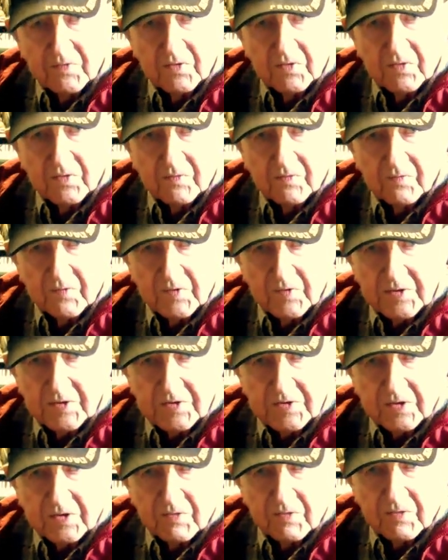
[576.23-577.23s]
if we
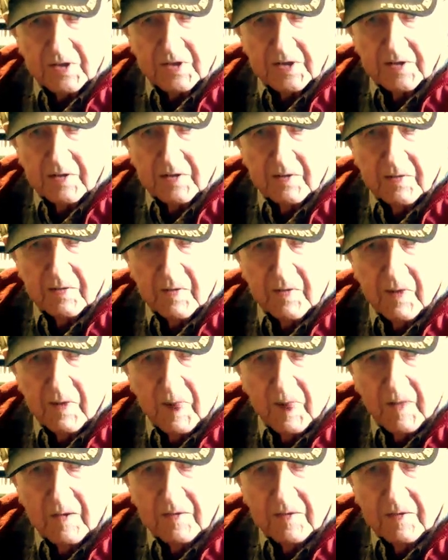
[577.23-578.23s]
took one.
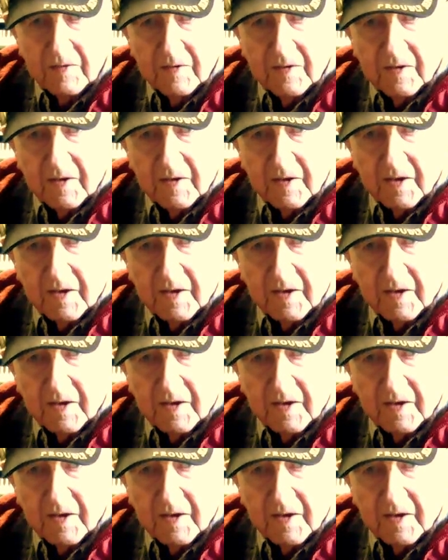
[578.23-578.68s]
And,